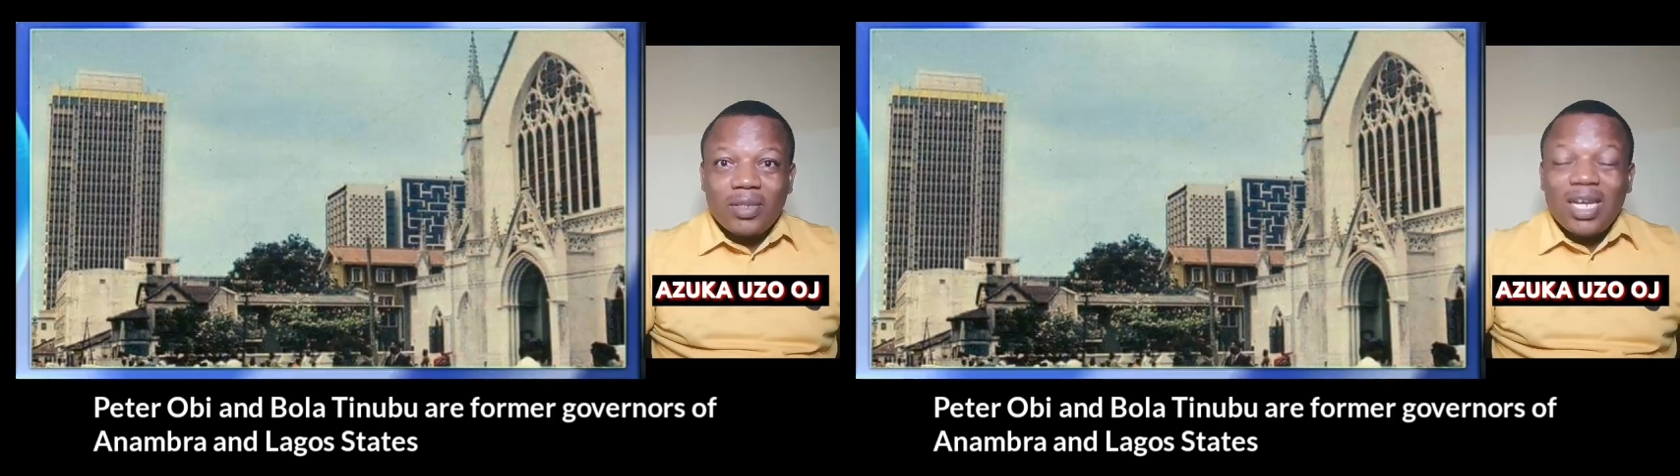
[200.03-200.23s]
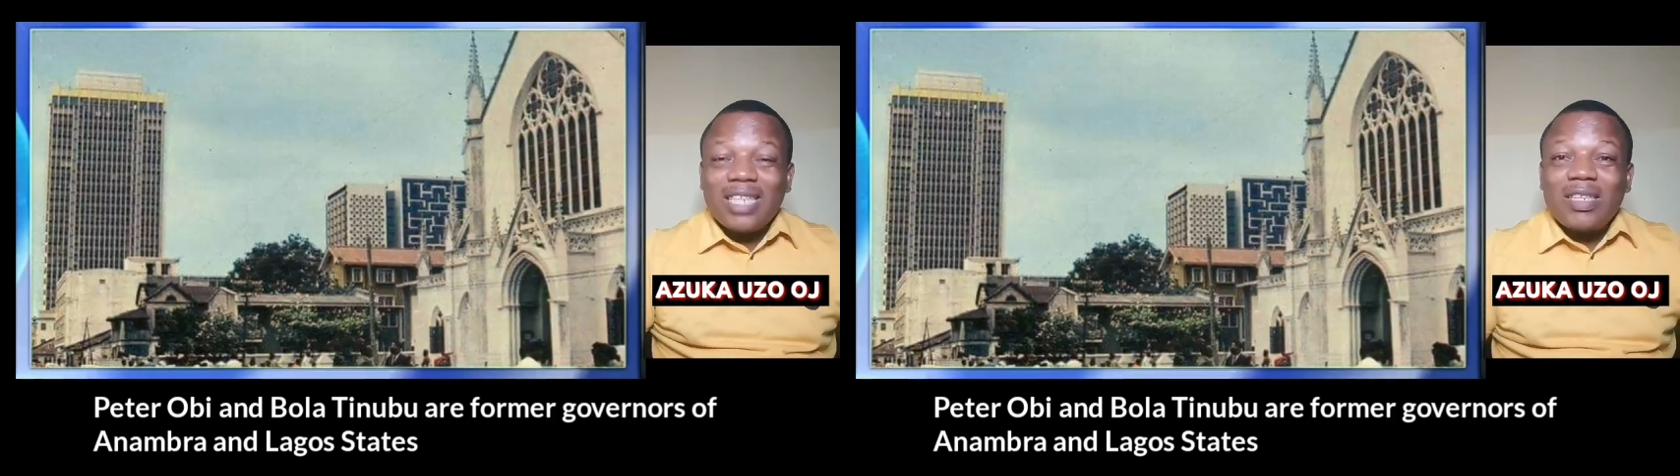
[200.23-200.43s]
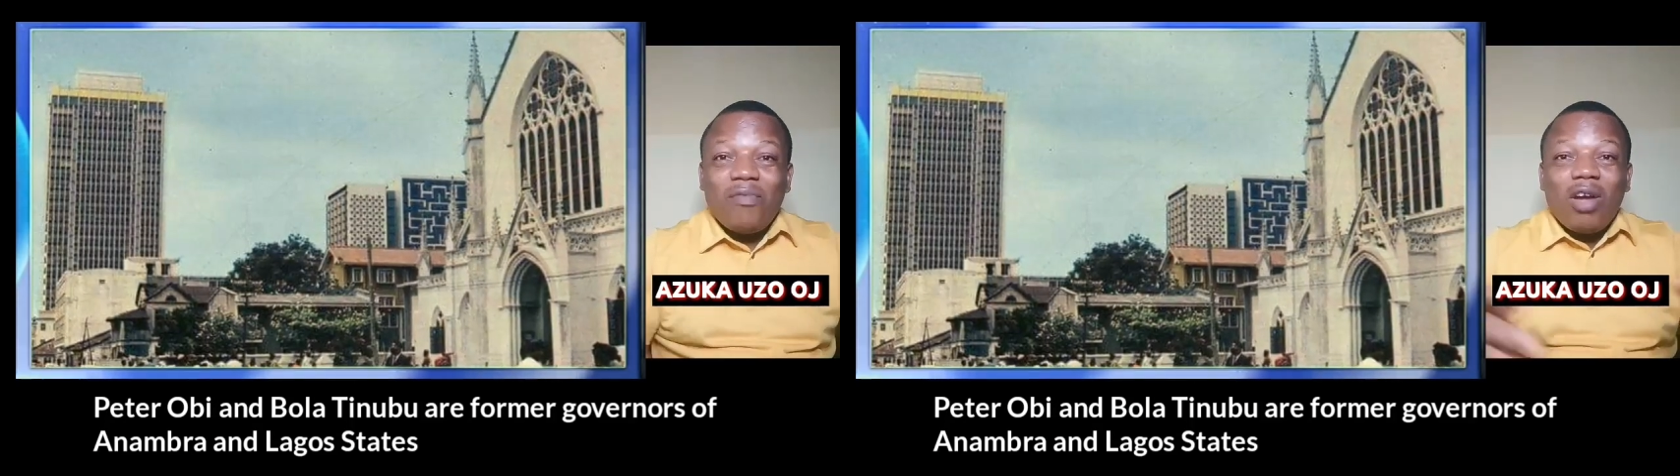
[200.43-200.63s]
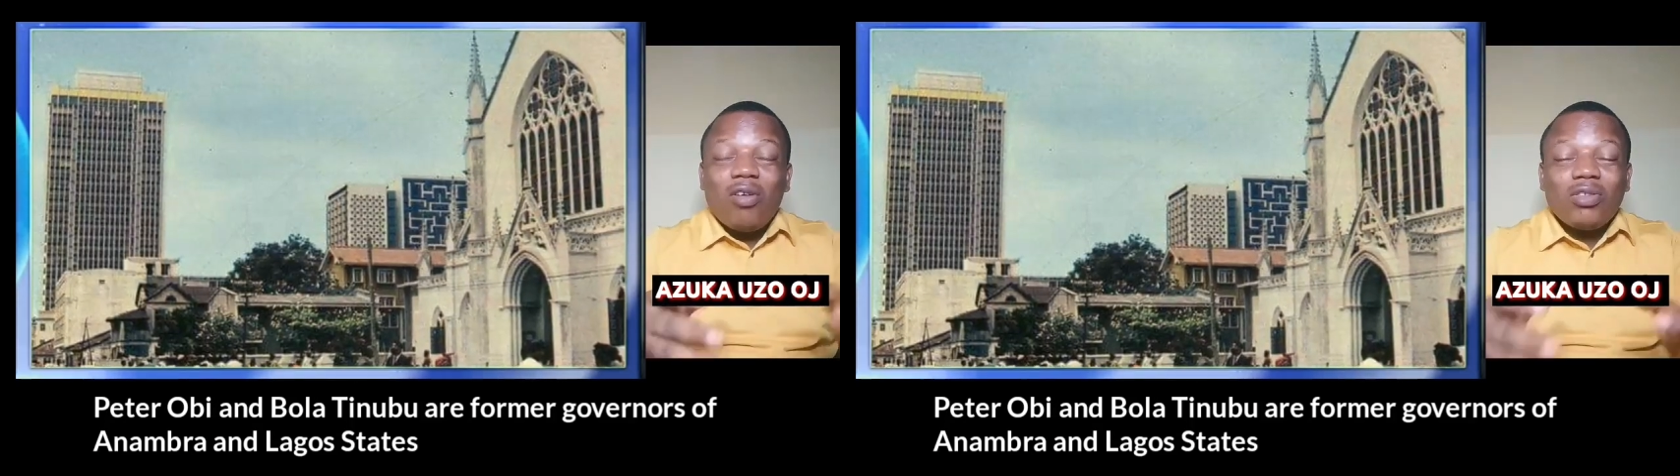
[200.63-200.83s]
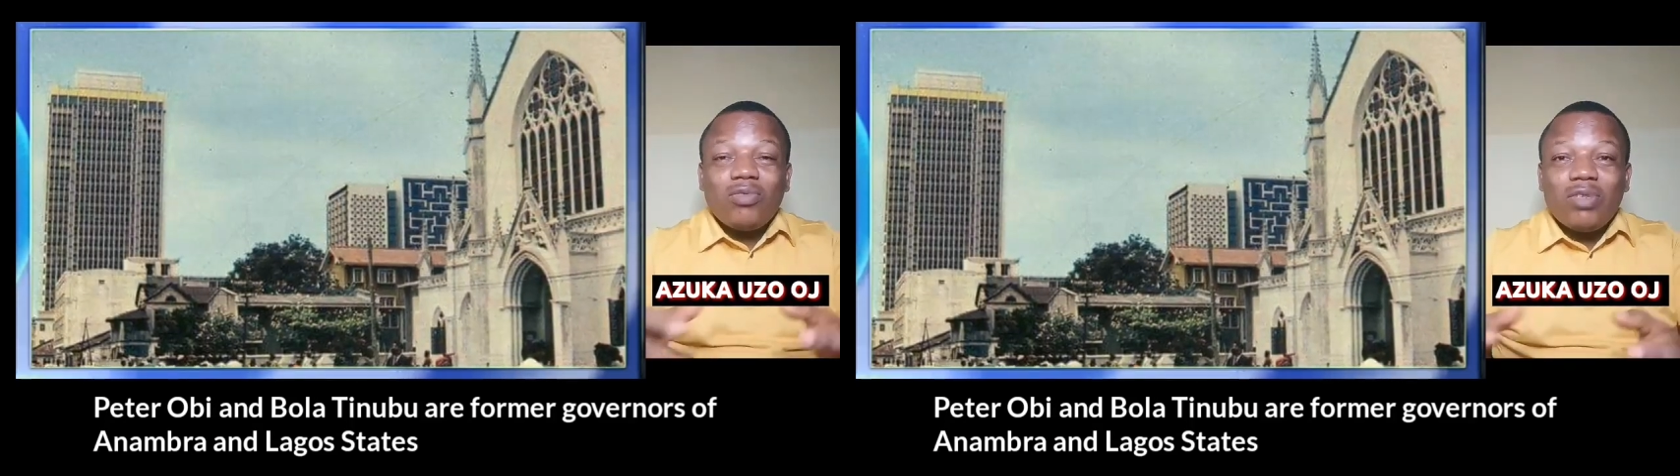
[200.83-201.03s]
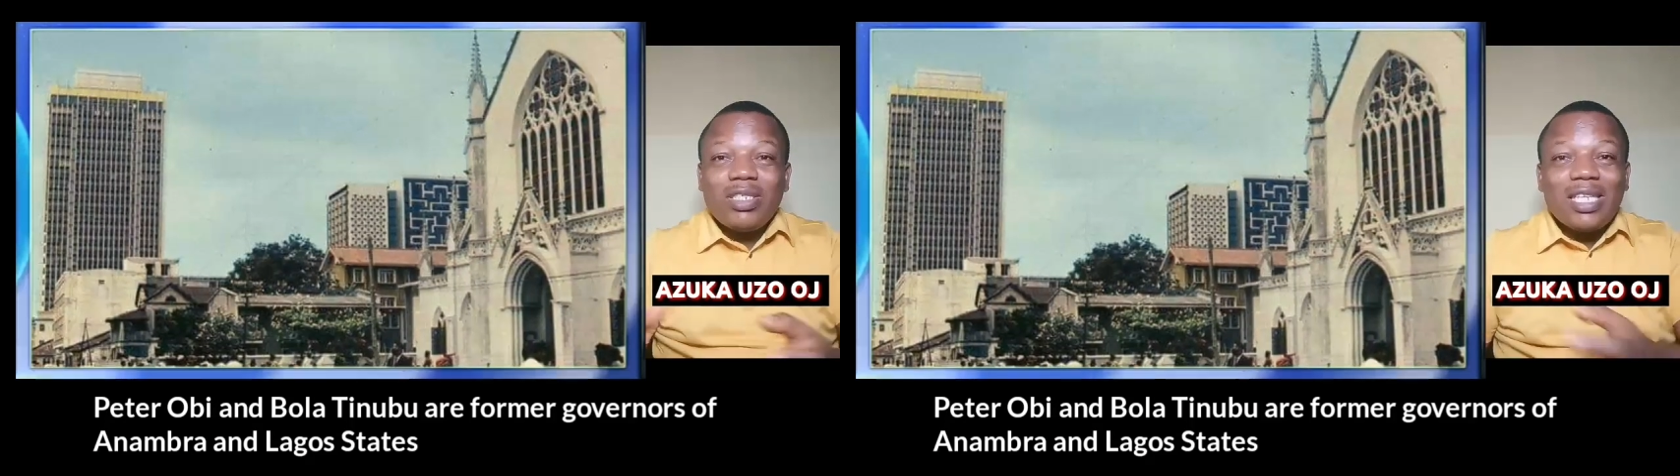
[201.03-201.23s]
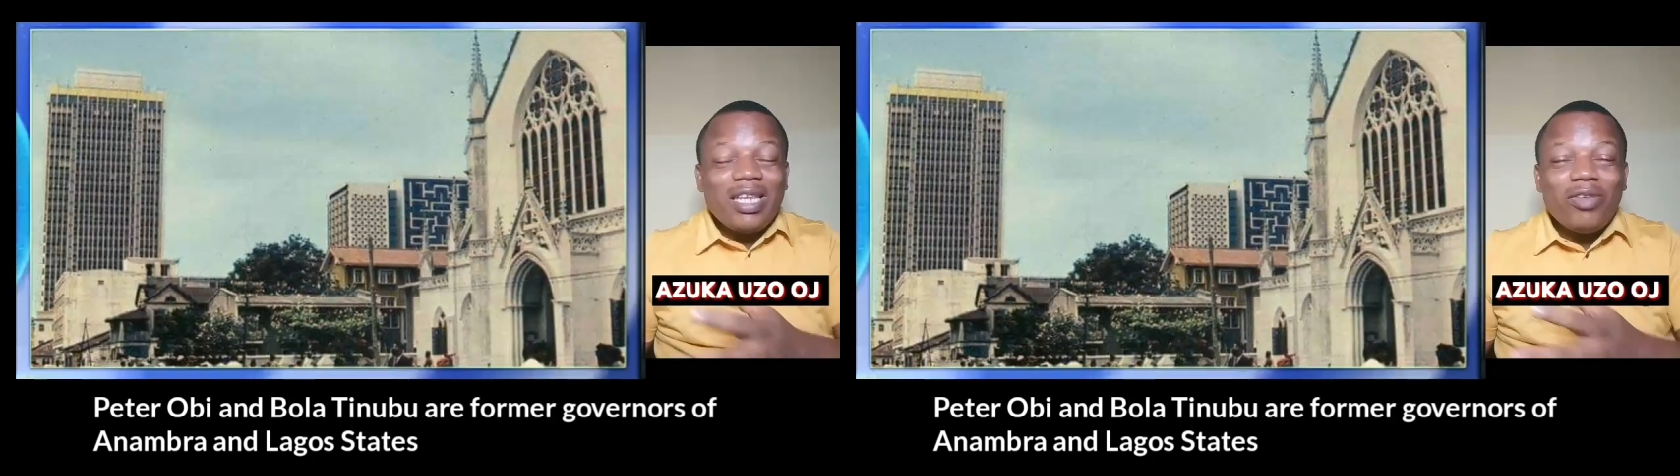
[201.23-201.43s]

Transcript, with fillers: There are several countries in